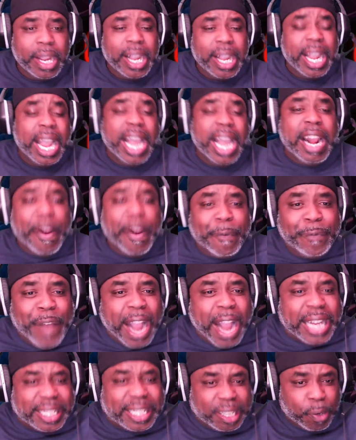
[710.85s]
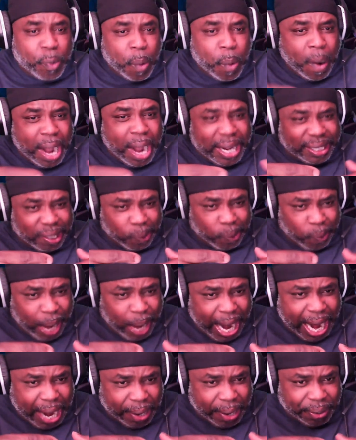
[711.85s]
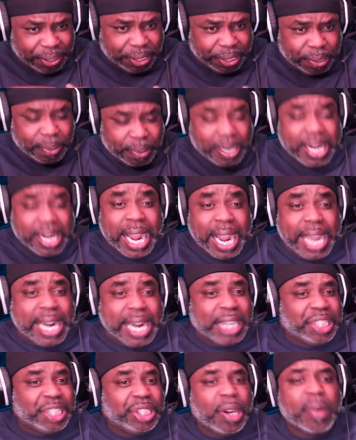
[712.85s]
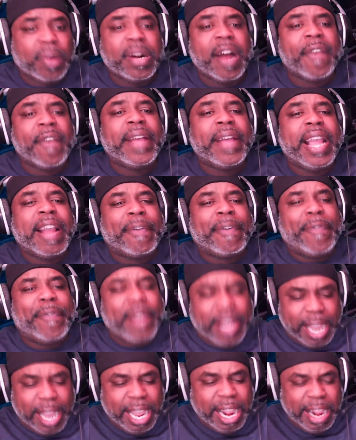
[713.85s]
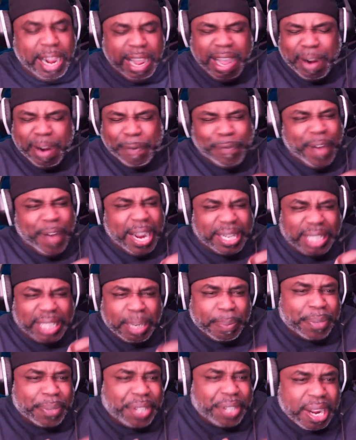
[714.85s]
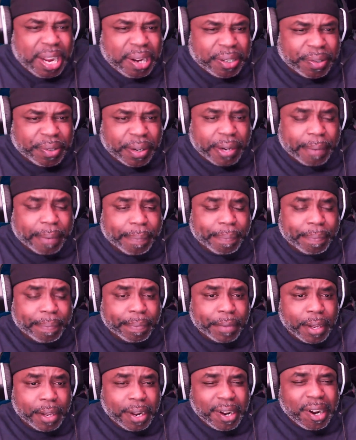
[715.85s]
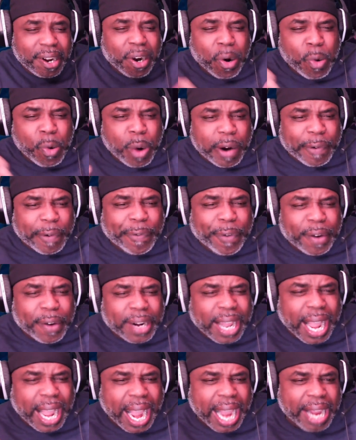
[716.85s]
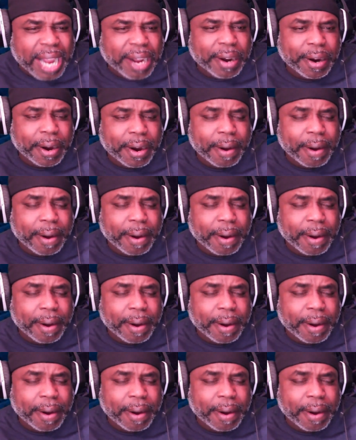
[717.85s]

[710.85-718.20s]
It affects the ones around you. And it's shown up. it, it, it affects them children who are full of anger